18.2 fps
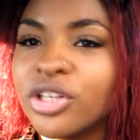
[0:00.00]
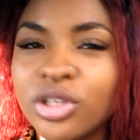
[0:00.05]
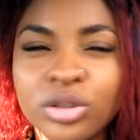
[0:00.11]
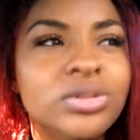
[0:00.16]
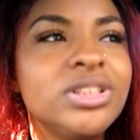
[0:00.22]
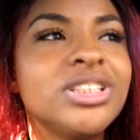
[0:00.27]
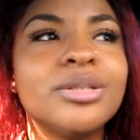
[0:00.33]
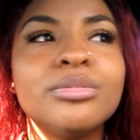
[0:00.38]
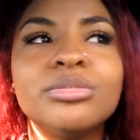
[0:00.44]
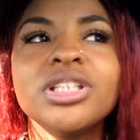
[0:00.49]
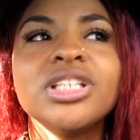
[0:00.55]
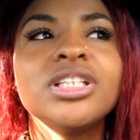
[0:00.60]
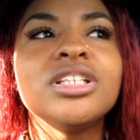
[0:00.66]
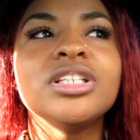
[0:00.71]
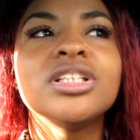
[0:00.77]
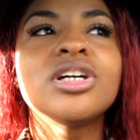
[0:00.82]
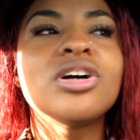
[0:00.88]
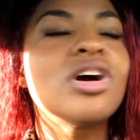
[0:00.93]
do something
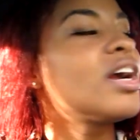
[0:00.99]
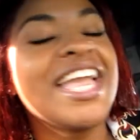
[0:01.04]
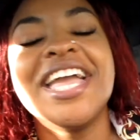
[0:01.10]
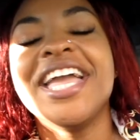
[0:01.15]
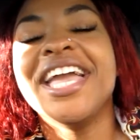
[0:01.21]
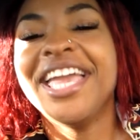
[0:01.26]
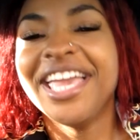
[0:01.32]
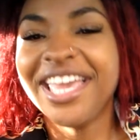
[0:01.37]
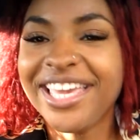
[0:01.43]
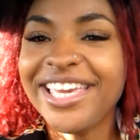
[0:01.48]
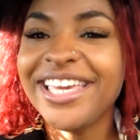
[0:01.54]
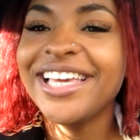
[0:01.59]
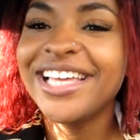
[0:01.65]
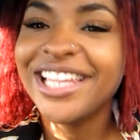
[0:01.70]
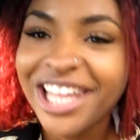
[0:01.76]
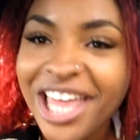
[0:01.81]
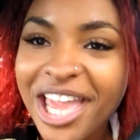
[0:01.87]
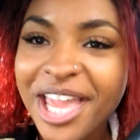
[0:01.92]
in the car? He
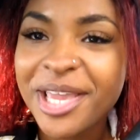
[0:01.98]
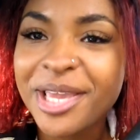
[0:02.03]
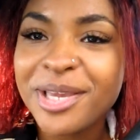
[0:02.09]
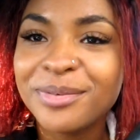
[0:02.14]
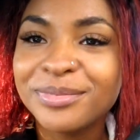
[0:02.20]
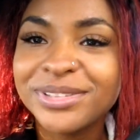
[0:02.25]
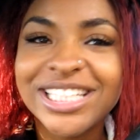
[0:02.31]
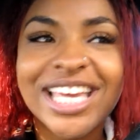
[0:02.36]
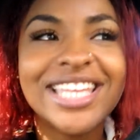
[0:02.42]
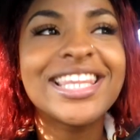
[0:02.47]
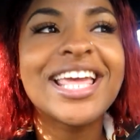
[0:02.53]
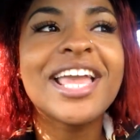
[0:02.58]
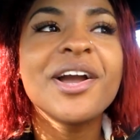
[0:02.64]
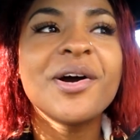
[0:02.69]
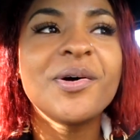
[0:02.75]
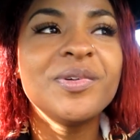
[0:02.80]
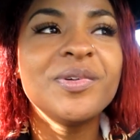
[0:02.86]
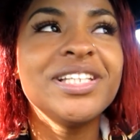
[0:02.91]
claims that
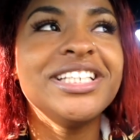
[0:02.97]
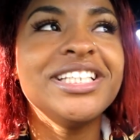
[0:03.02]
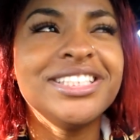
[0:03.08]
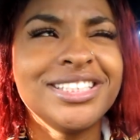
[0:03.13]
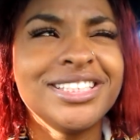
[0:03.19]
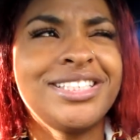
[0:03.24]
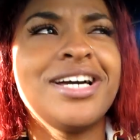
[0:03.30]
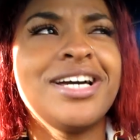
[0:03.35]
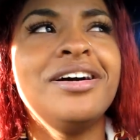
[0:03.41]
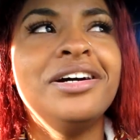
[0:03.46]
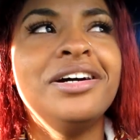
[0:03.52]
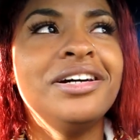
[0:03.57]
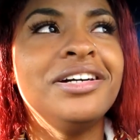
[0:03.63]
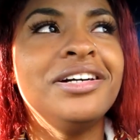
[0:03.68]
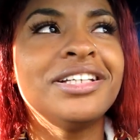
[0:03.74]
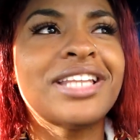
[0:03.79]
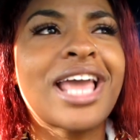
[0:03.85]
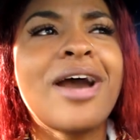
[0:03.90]
they only just
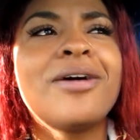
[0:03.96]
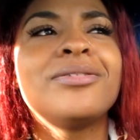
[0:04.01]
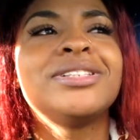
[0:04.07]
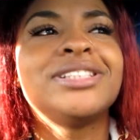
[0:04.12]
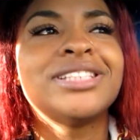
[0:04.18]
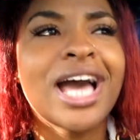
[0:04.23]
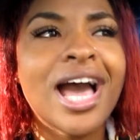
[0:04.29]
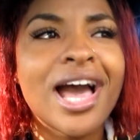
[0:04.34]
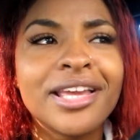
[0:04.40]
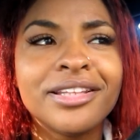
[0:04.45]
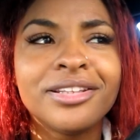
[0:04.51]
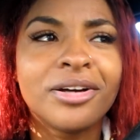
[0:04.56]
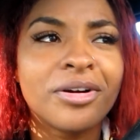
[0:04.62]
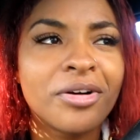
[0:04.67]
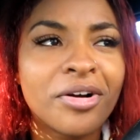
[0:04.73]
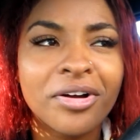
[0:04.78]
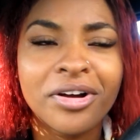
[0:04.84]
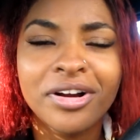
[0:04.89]
hugged outside the
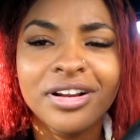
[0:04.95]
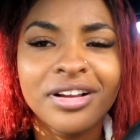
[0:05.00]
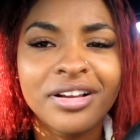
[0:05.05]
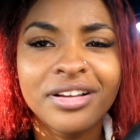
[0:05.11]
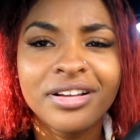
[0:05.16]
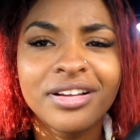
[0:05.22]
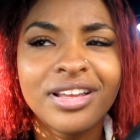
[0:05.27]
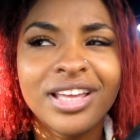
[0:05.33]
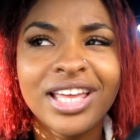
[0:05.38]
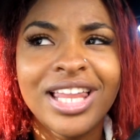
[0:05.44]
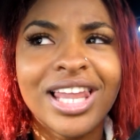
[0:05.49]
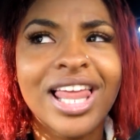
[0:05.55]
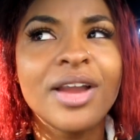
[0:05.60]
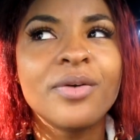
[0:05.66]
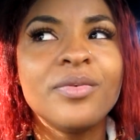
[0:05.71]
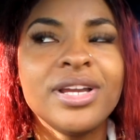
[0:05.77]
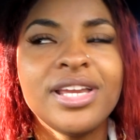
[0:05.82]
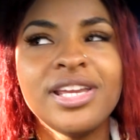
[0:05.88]
car.
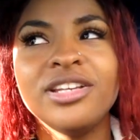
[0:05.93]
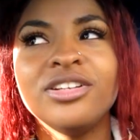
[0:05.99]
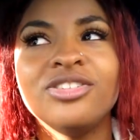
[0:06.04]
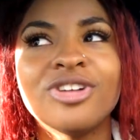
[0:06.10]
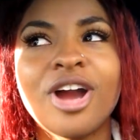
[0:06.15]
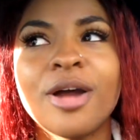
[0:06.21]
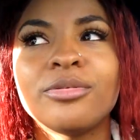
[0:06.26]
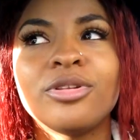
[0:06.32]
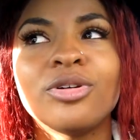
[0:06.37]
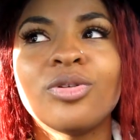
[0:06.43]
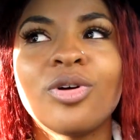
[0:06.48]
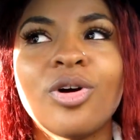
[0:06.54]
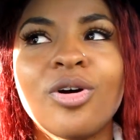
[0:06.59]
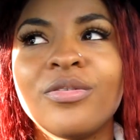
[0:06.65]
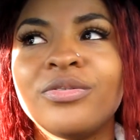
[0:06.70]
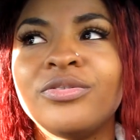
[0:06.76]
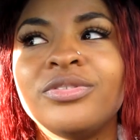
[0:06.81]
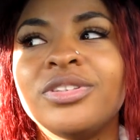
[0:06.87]
Like when he dropped her
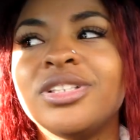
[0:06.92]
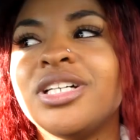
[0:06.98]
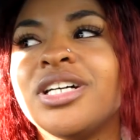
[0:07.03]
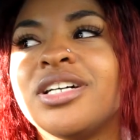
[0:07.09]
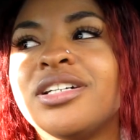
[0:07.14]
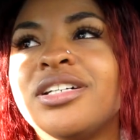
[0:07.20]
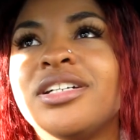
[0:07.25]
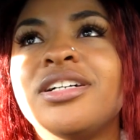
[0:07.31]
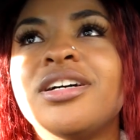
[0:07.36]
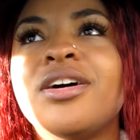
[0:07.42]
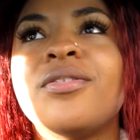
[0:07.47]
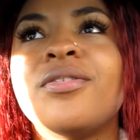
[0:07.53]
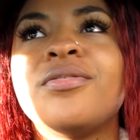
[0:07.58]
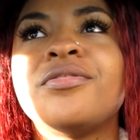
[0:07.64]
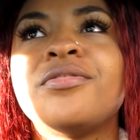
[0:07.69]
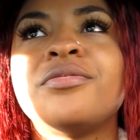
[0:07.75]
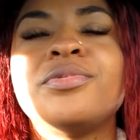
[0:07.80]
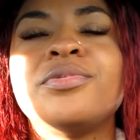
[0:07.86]
off
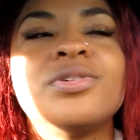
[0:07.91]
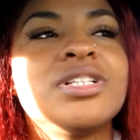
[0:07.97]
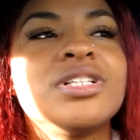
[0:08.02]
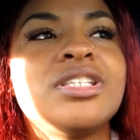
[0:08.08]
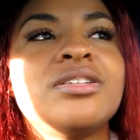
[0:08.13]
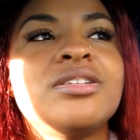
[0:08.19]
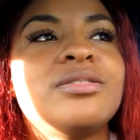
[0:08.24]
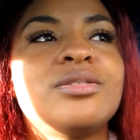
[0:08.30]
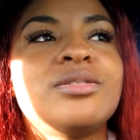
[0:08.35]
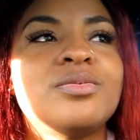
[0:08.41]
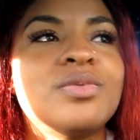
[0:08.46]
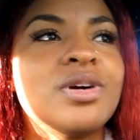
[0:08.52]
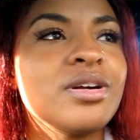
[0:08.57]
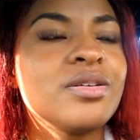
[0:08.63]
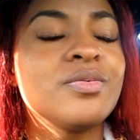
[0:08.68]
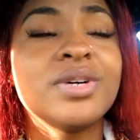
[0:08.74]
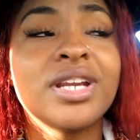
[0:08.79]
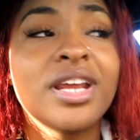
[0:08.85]
home or took her to
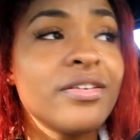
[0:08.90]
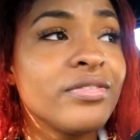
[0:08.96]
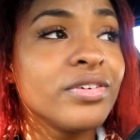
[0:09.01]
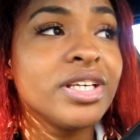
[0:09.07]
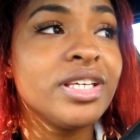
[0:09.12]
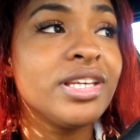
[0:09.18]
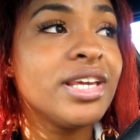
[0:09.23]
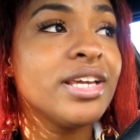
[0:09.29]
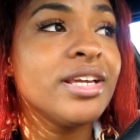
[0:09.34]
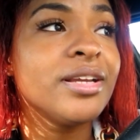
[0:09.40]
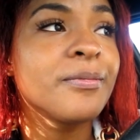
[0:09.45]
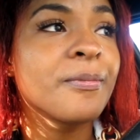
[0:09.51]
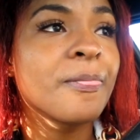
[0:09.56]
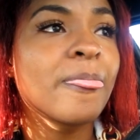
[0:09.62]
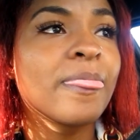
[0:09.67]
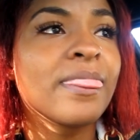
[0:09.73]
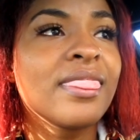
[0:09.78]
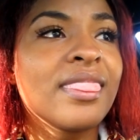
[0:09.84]
work, whatever he did.
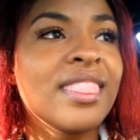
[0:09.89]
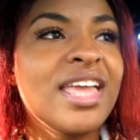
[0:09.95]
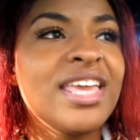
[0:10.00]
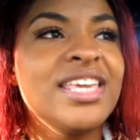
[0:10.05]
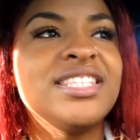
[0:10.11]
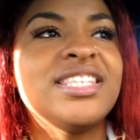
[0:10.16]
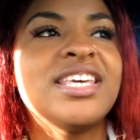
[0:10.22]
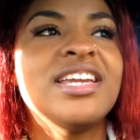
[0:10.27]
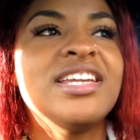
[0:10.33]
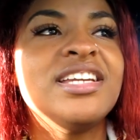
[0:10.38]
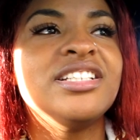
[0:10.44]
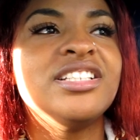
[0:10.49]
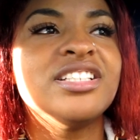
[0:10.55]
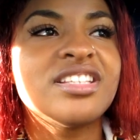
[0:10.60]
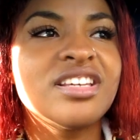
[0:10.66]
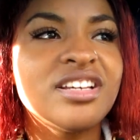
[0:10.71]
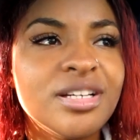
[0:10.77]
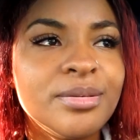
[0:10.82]
He said he had
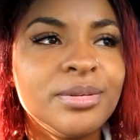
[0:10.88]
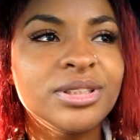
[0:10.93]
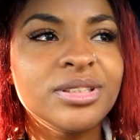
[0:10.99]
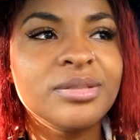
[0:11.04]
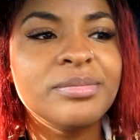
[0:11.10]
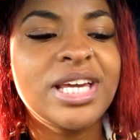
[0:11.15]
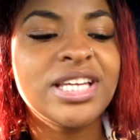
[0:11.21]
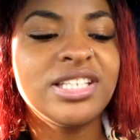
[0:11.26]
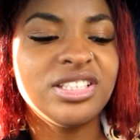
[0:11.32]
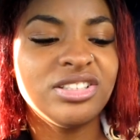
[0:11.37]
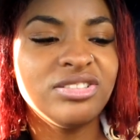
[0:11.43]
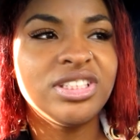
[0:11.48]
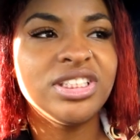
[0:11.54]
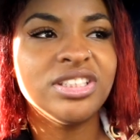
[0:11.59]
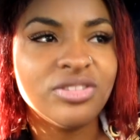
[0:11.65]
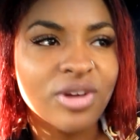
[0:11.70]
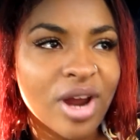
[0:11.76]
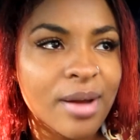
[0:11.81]
just hugged her. So I'm like, did you
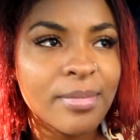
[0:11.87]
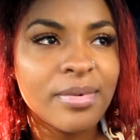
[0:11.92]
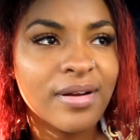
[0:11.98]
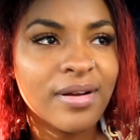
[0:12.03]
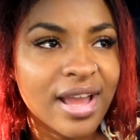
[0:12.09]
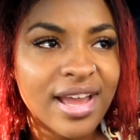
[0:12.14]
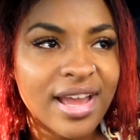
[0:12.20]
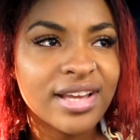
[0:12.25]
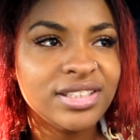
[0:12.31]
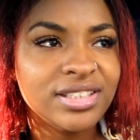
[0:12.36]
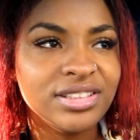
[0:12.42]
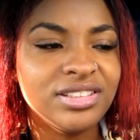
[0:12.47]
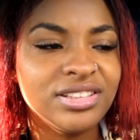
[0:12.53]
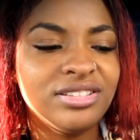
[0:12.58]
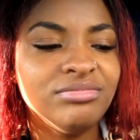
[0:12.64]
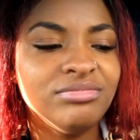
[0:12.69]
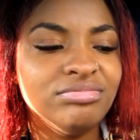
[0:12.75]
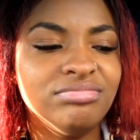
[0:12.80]
grab her ass?
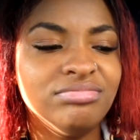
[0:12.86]
Did you